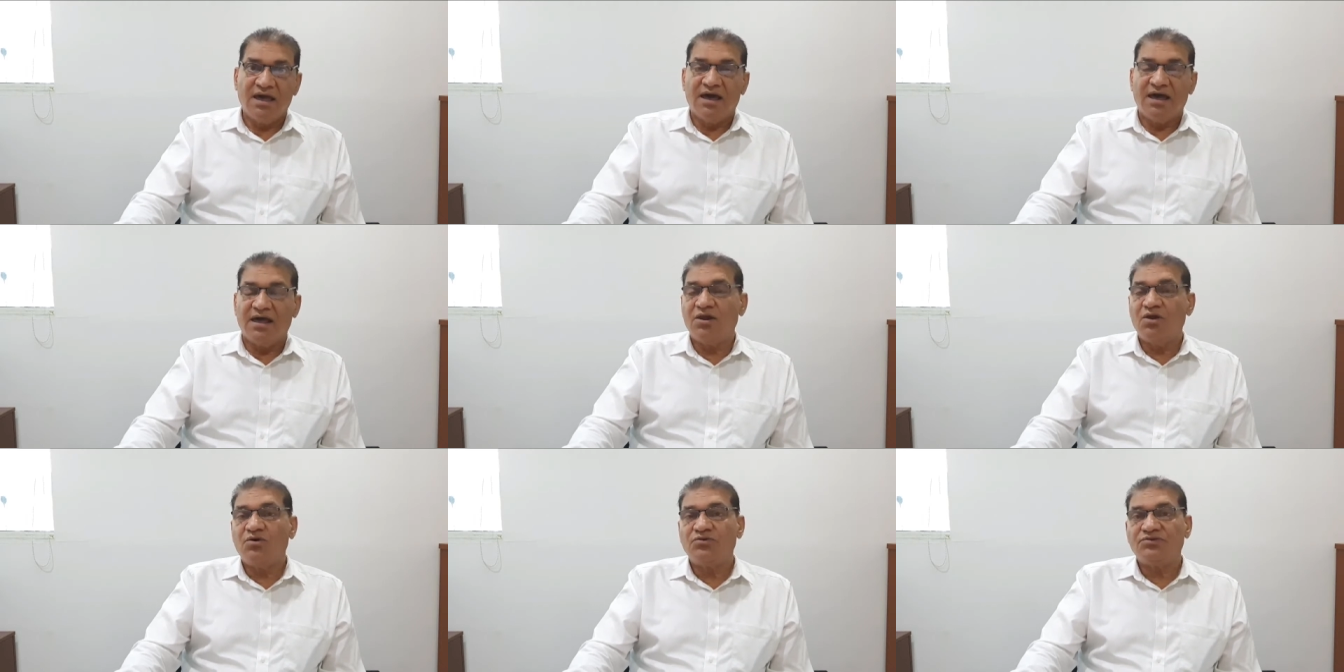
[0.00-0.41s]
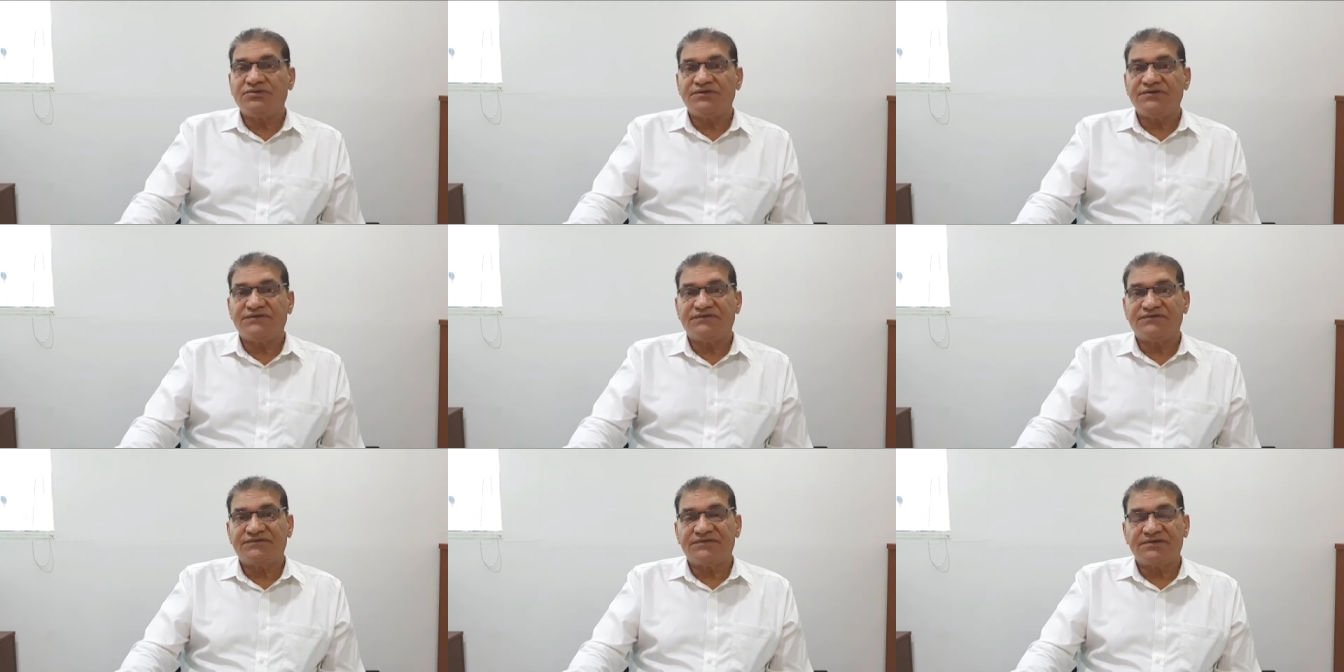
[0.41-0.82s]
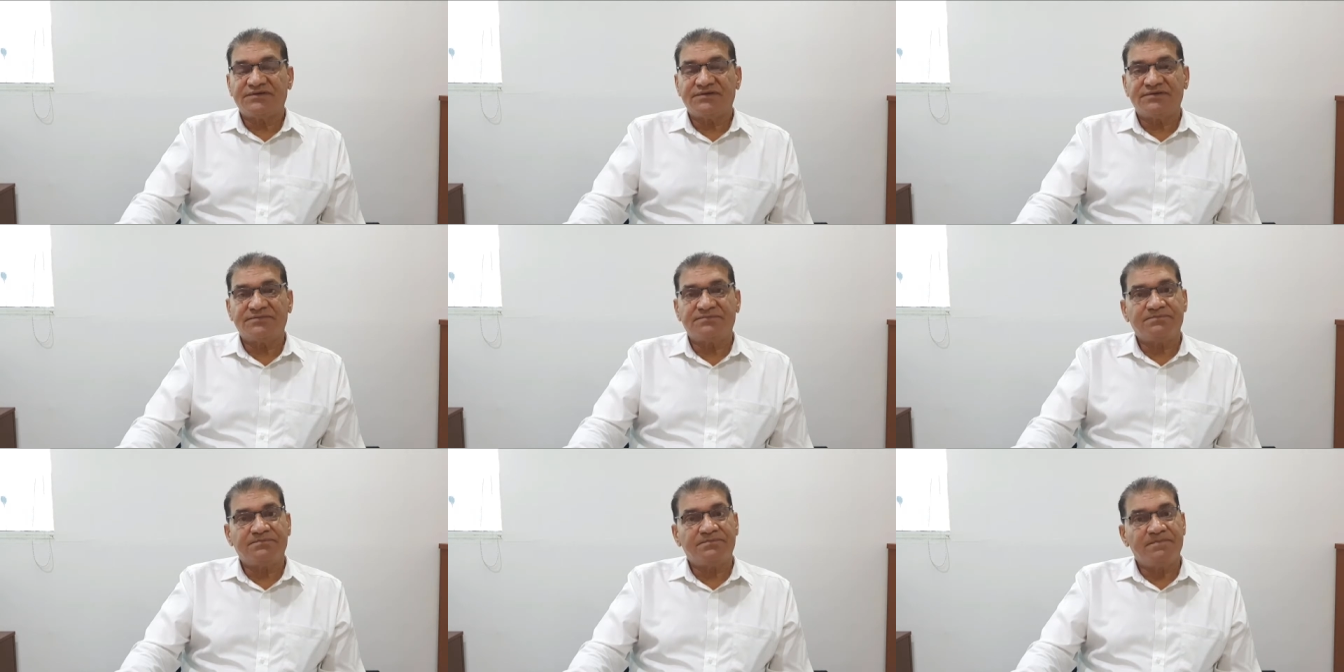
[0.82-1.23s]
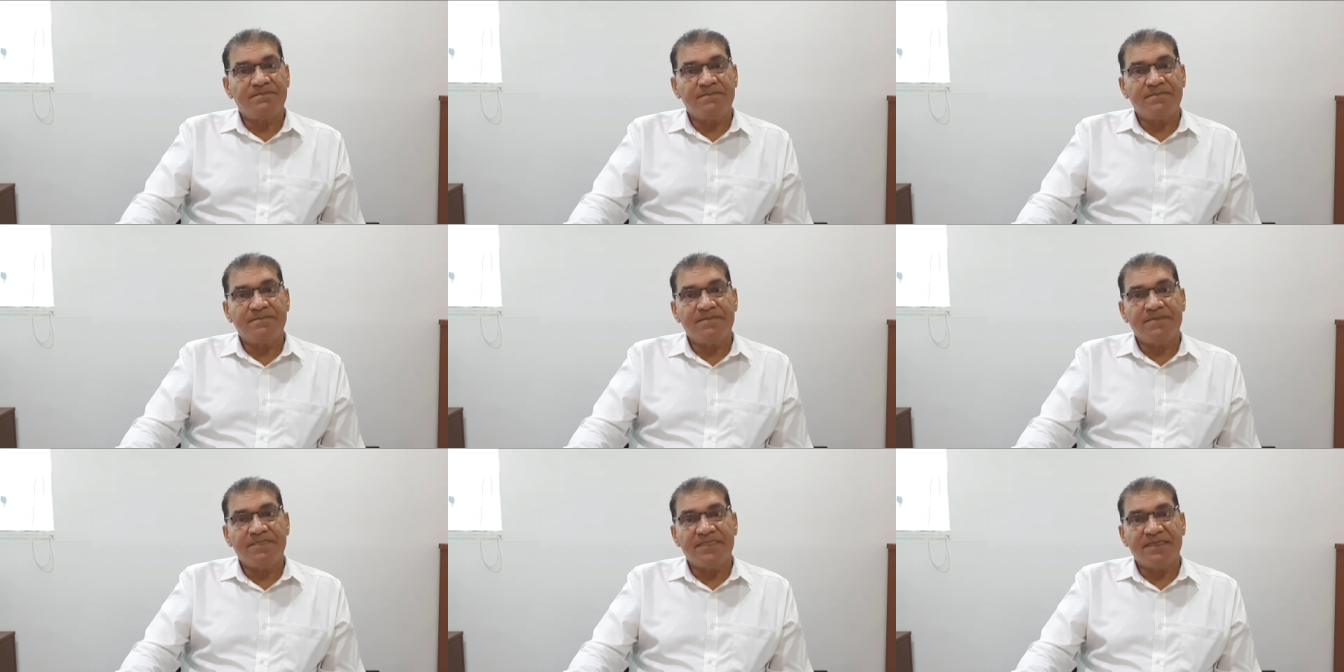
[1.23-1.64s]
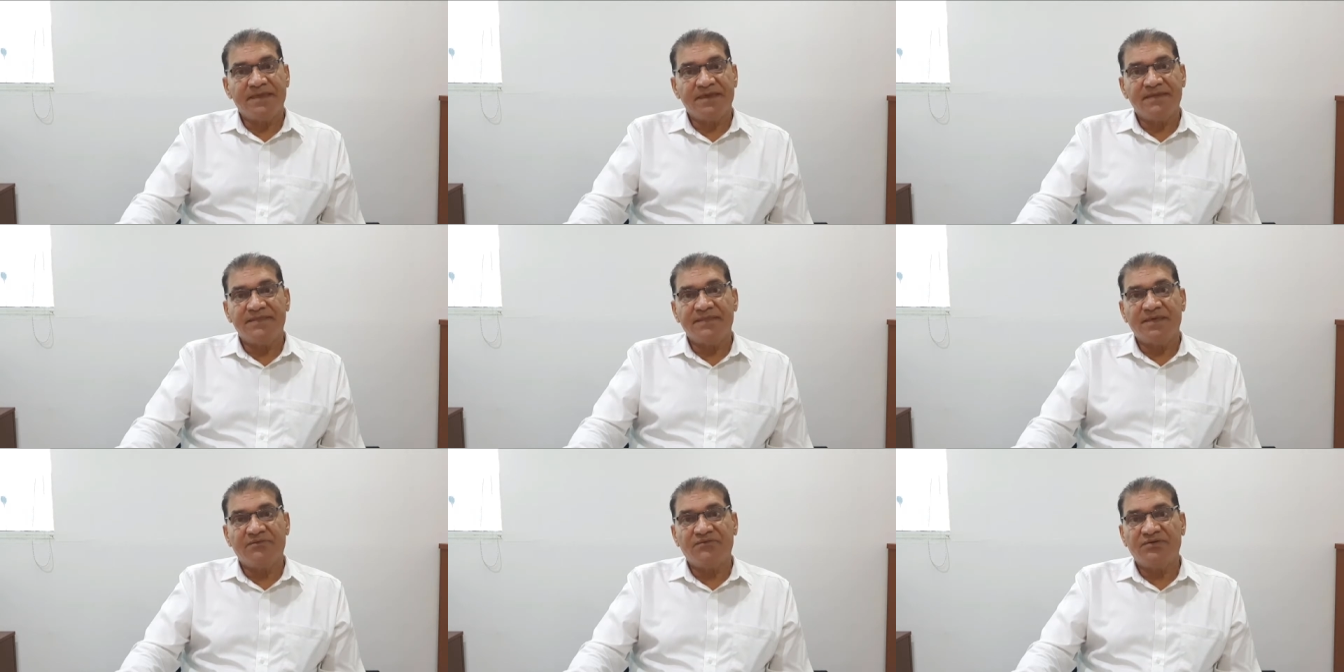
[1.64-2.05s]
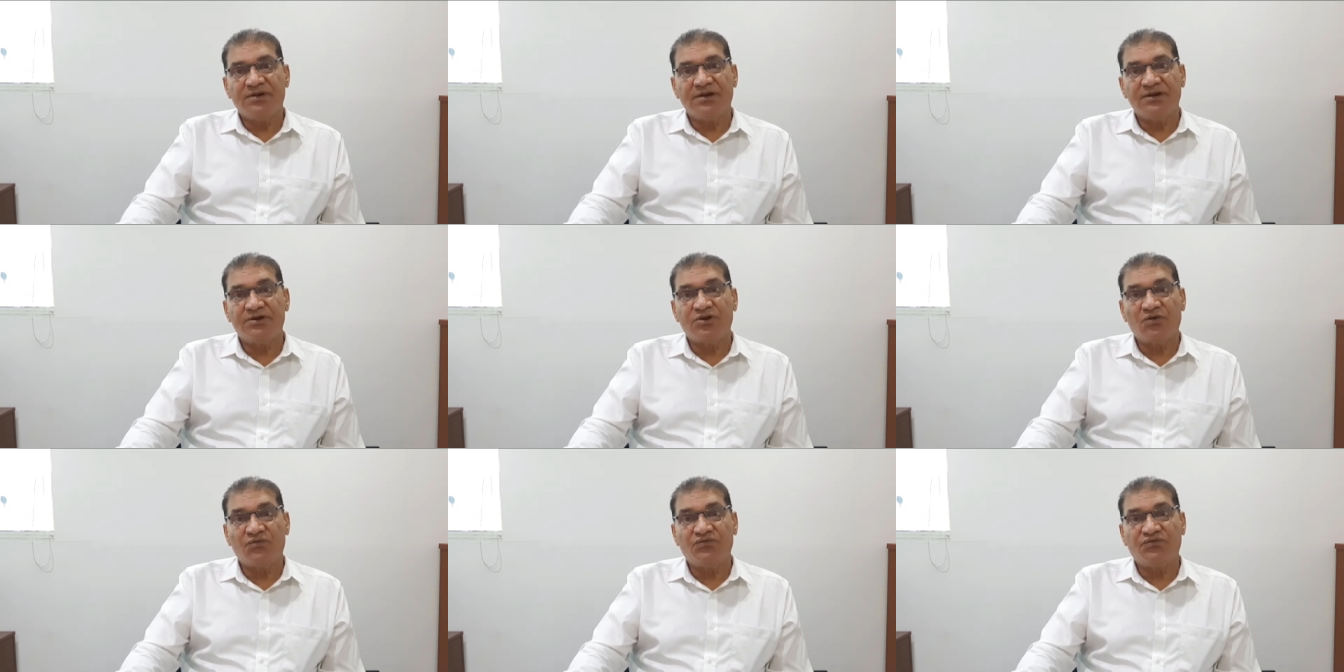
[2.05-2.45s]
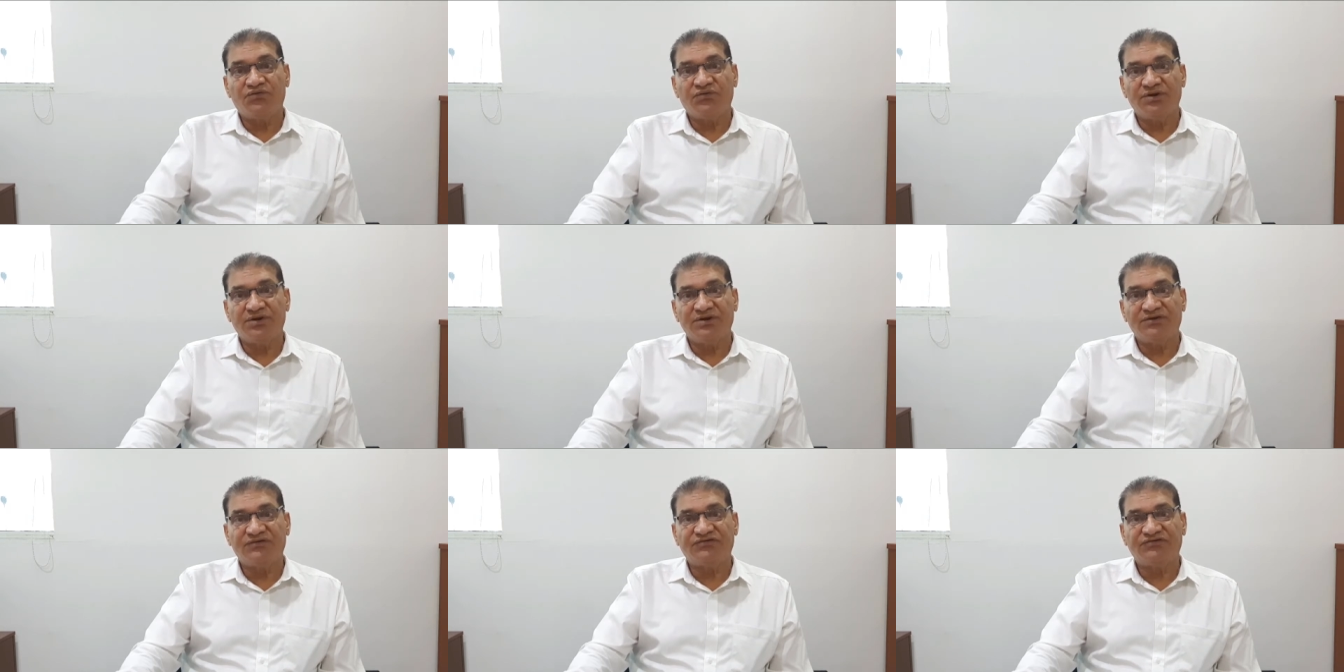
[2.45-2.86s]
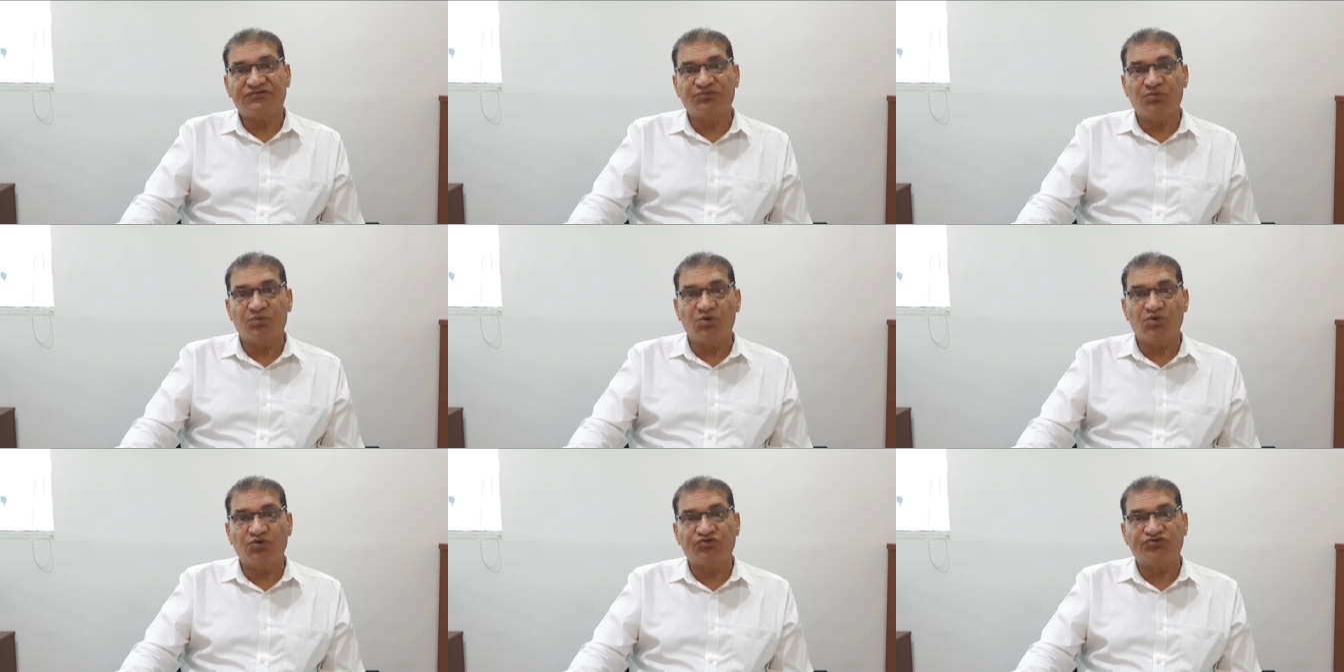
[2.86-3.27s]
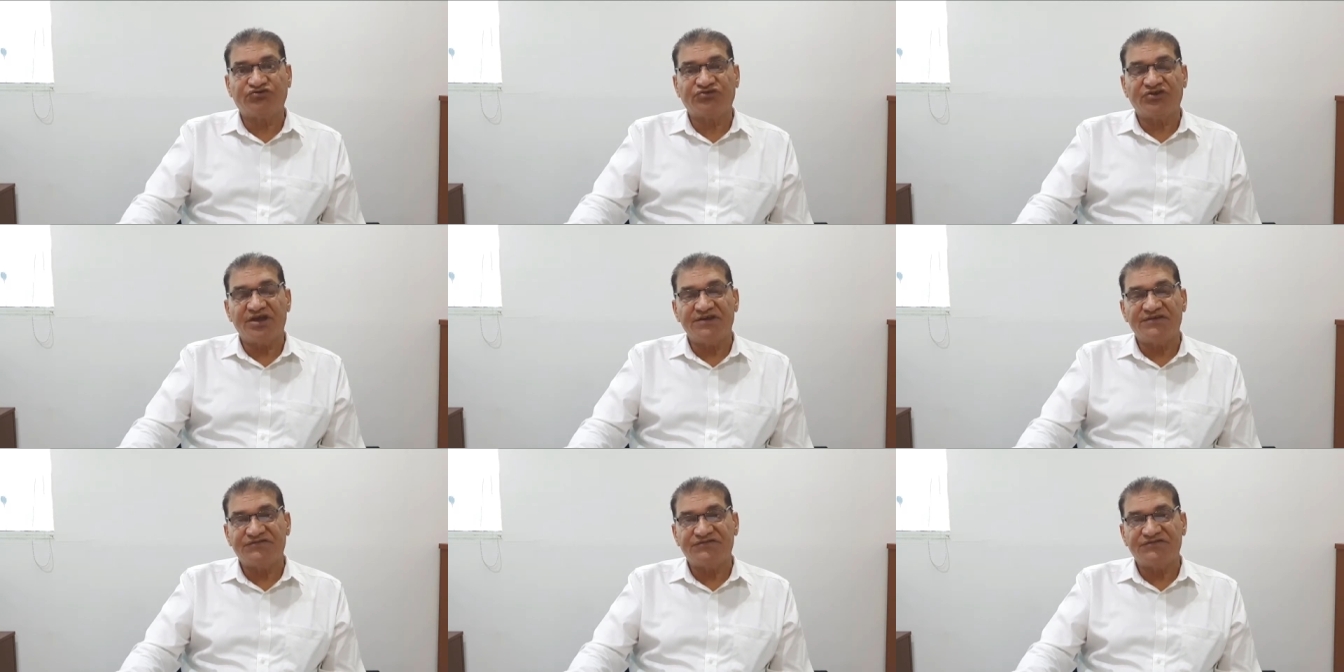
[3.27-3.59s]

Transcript: Along this, in the field of sports